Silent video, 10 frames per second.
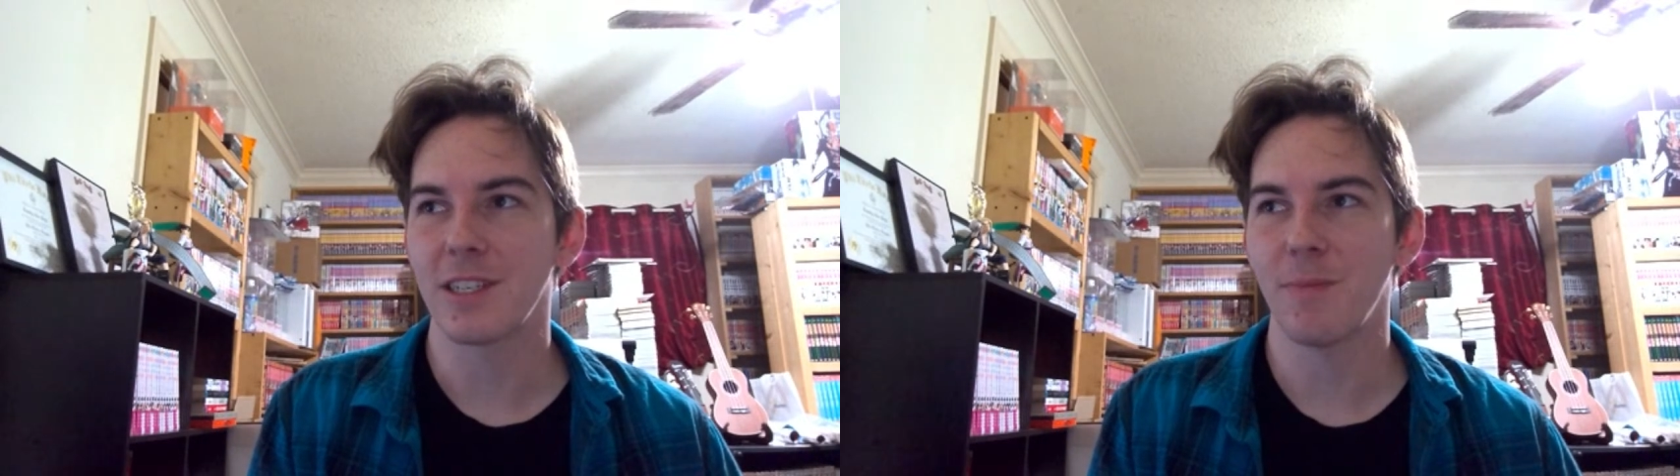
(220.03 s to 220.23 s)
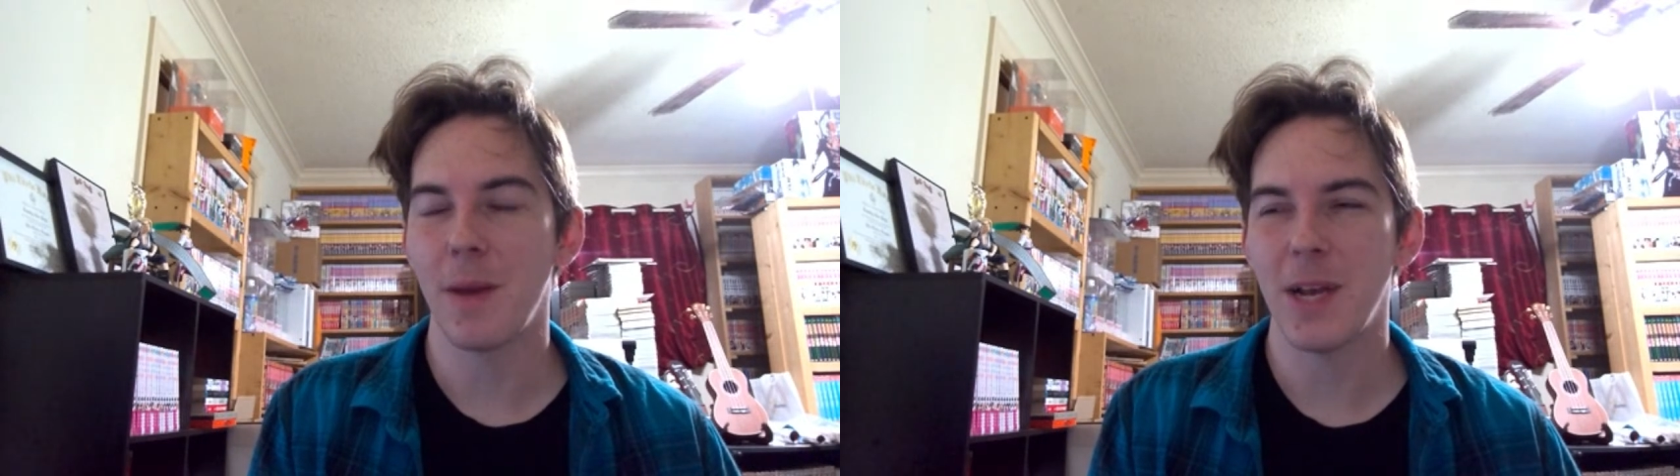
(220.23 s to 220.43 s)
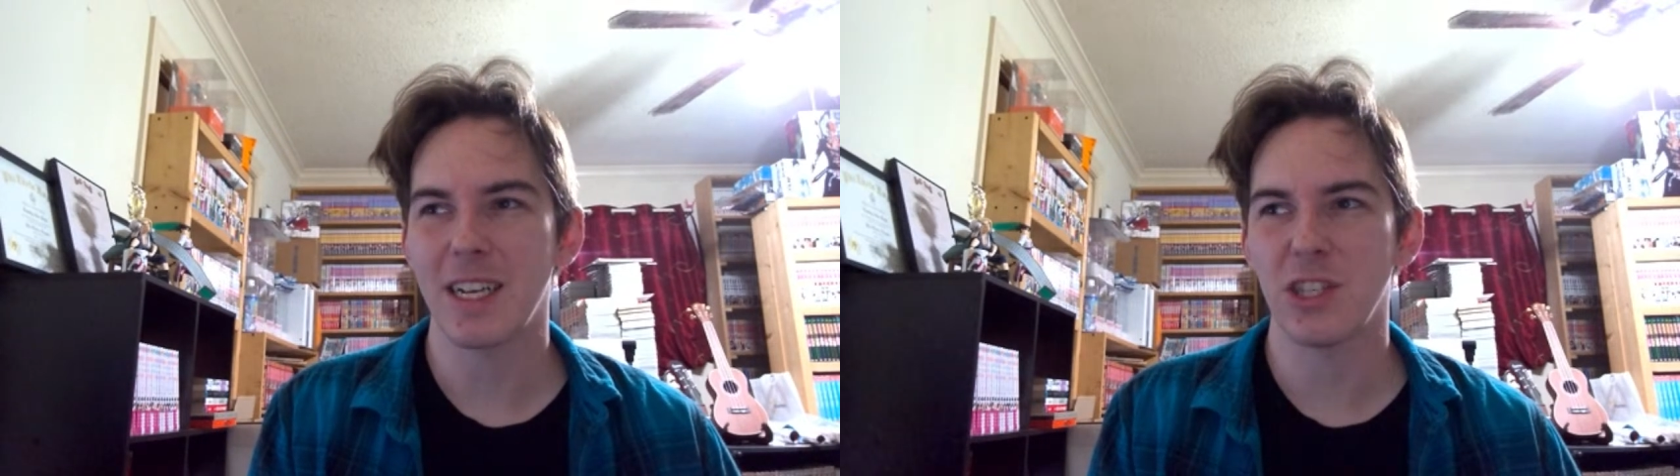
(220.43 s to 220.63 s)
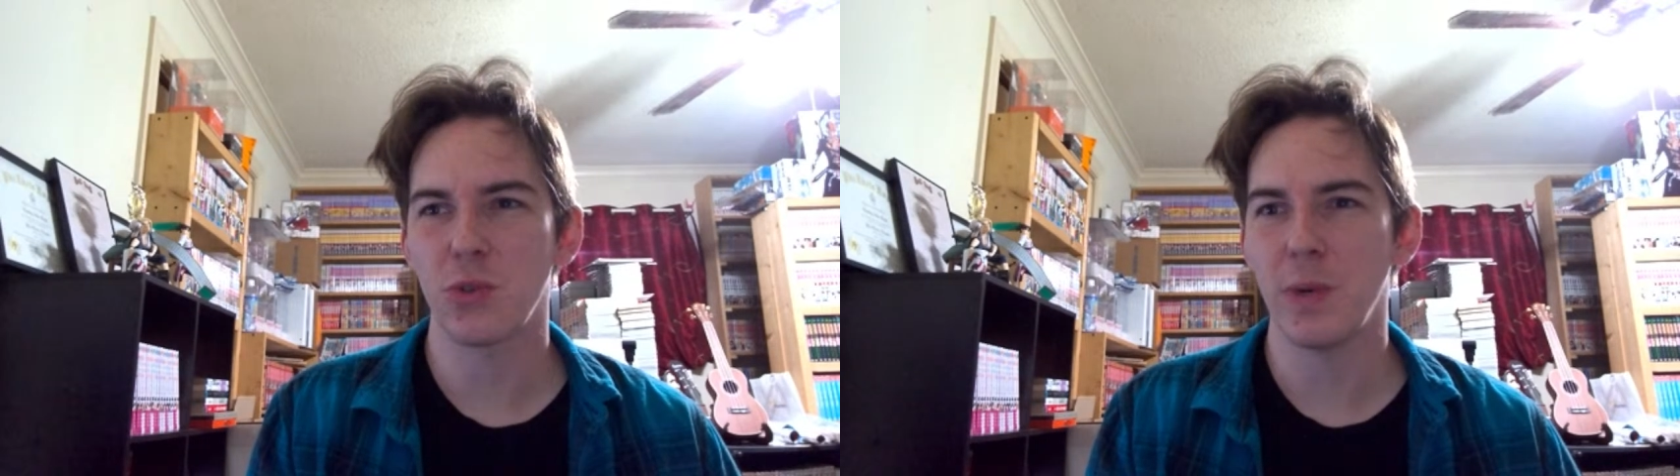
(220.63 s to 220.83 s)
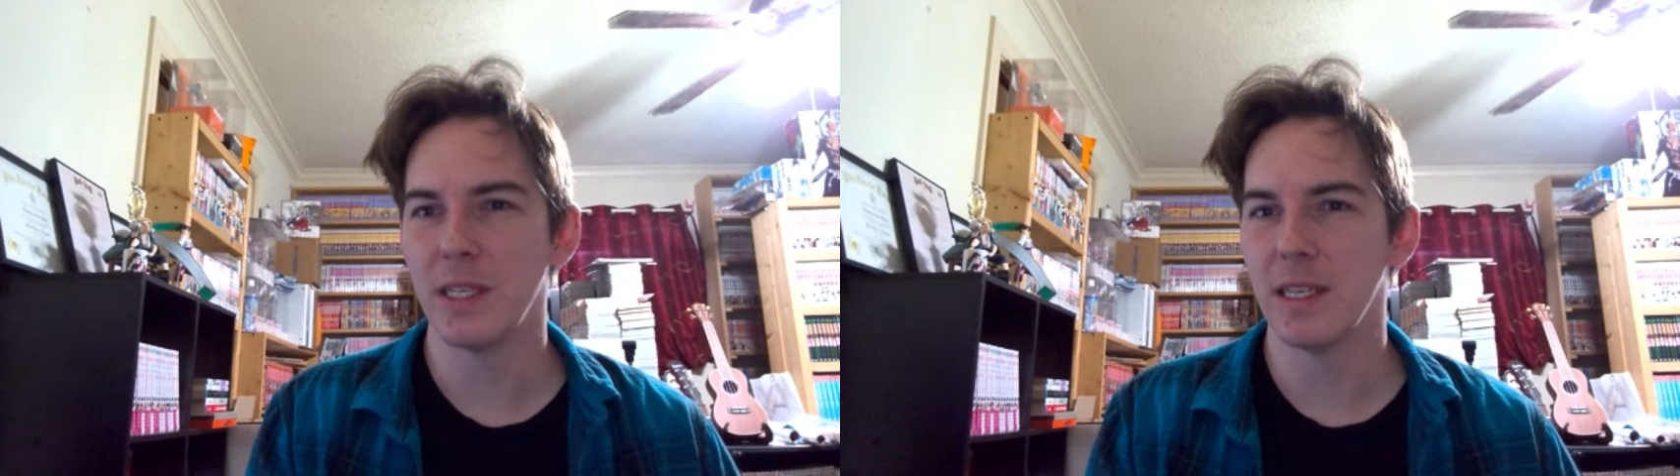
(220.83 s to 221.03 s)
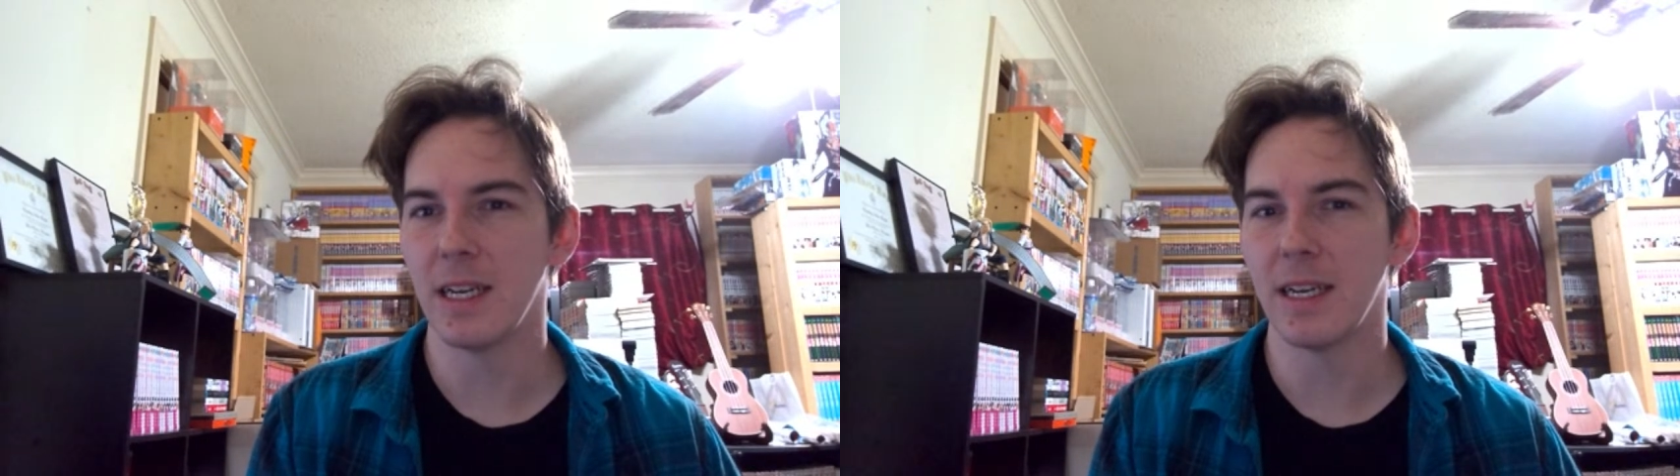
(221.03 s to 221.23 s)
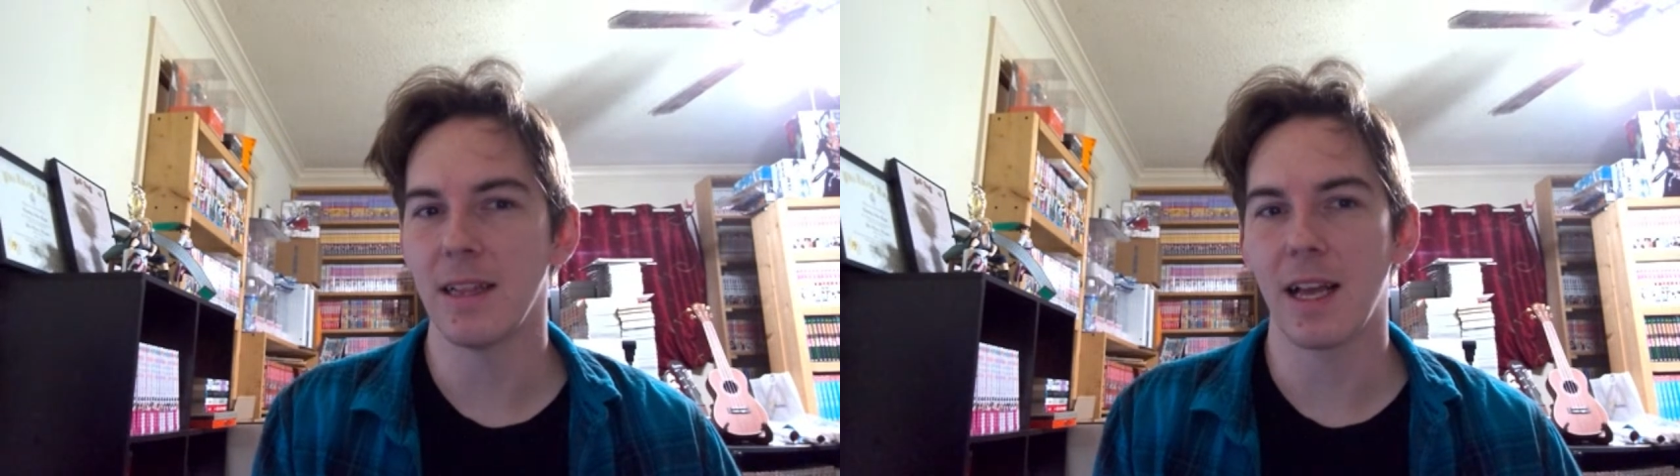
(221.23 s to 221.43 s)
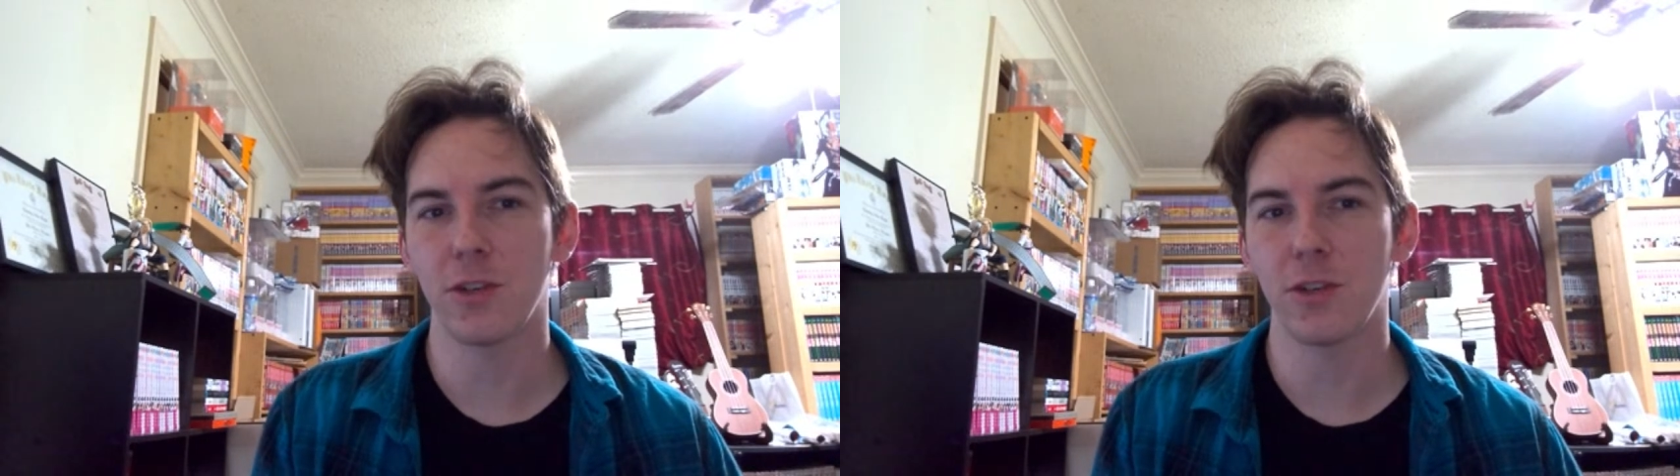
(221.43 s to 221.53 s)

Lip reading: maybe I can squeeze it in like